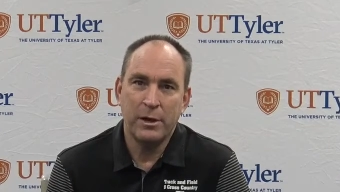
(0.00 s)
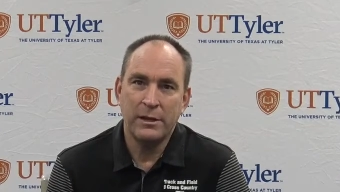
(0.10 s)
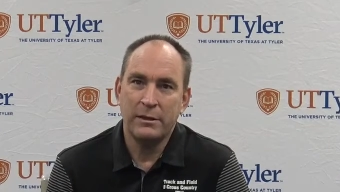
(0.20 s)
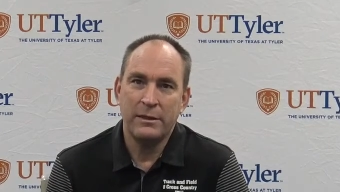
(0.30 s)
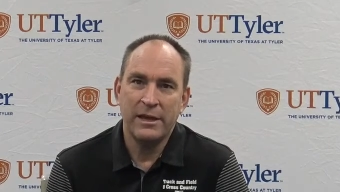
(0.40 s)

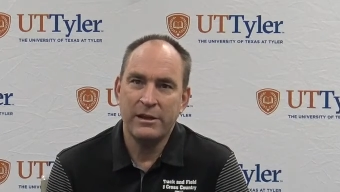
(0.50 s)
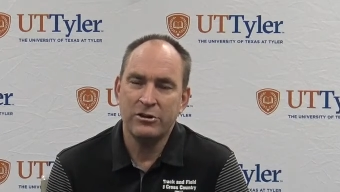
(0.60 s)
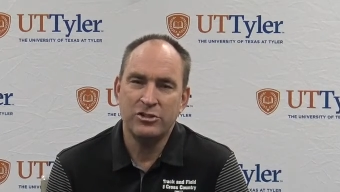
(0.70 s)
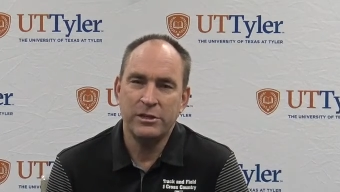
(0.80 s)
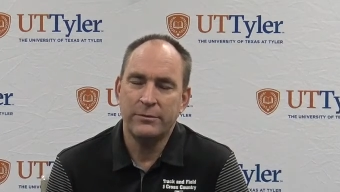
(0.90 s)
but the
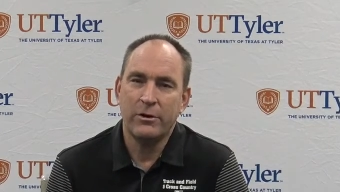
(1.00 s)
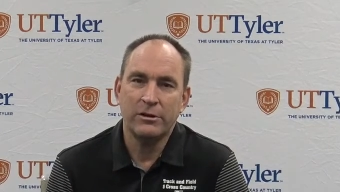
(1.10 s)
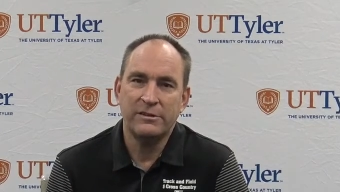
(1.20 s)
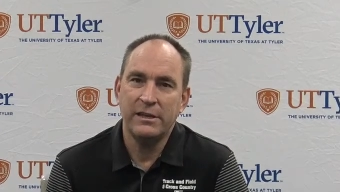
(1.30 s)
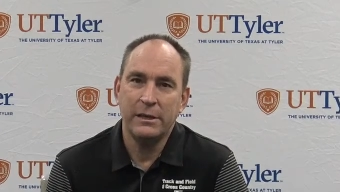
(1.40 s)
energy of our
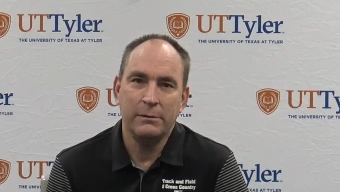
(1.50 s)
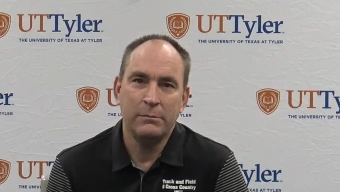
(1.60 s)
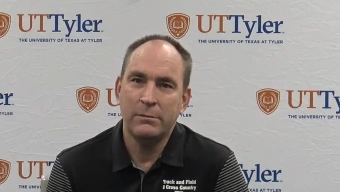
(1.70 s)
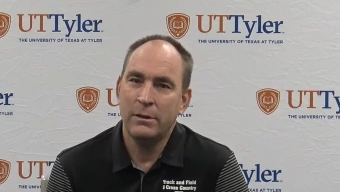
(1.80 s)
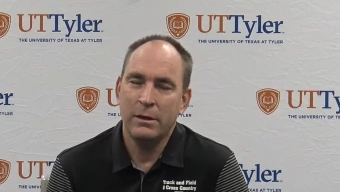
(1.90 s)
team